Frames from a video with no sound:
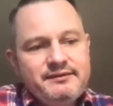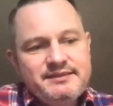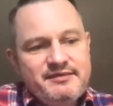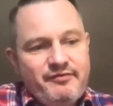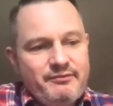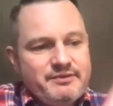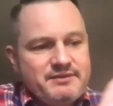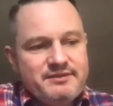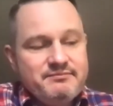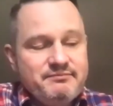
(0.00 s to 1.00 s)
as if I was
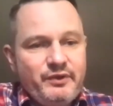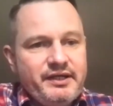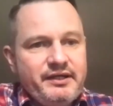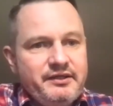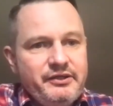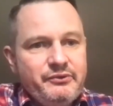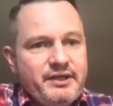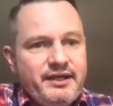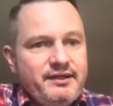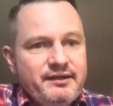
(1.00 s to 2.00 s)
working in the
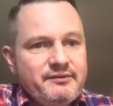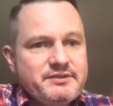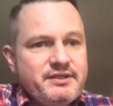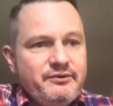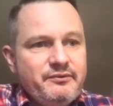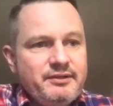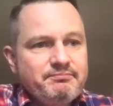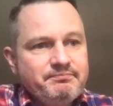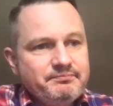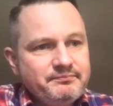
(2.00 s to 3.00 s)
UK. Like, there was no,
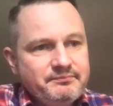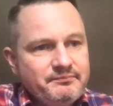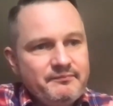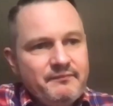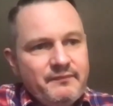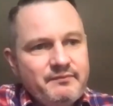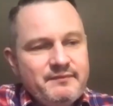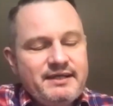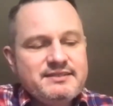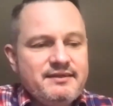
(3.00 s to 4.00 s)

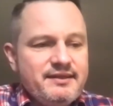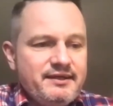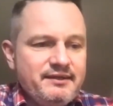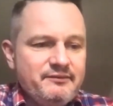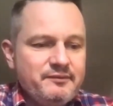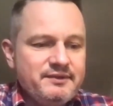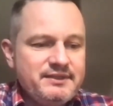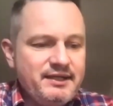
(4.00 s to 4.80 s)
that's the thing that would